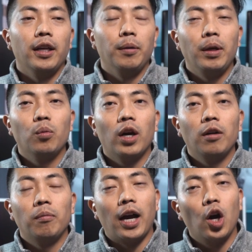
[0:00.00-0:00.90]
in the
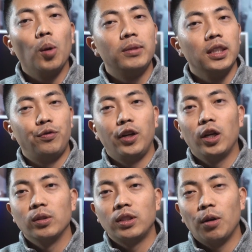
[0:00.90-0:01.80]
meanwhile, I hope this
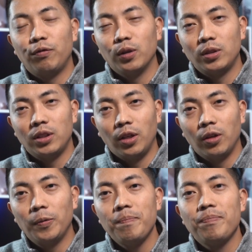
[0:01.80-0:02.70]
video is helpful to
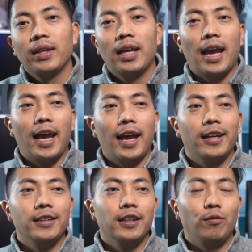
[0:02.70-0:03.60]
you.
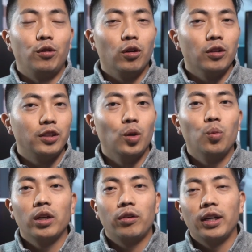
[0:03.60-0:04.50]
And if you're still
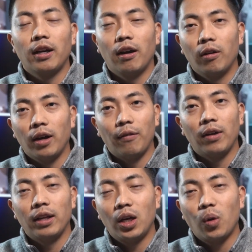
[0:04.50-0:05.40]
wondering or have
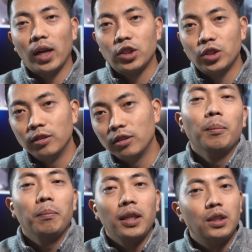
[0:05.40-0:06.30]
any questions,
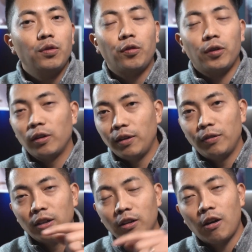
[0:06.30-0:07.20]
please feel free to leave
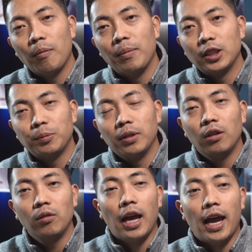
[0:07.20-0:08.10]
it in the comments
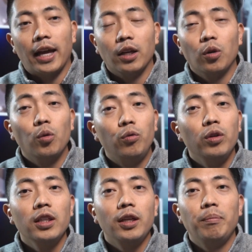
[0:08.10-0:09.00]
below, and it will
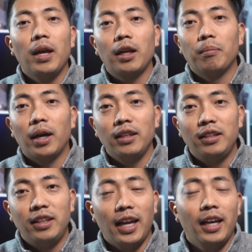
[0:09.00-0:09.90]
really make my
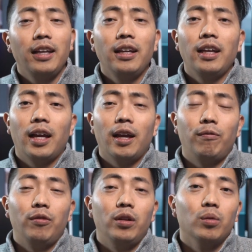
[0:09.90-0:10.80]
day
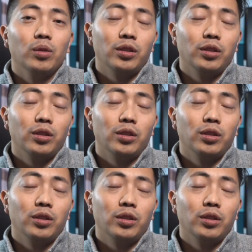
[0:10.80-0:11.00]
if you will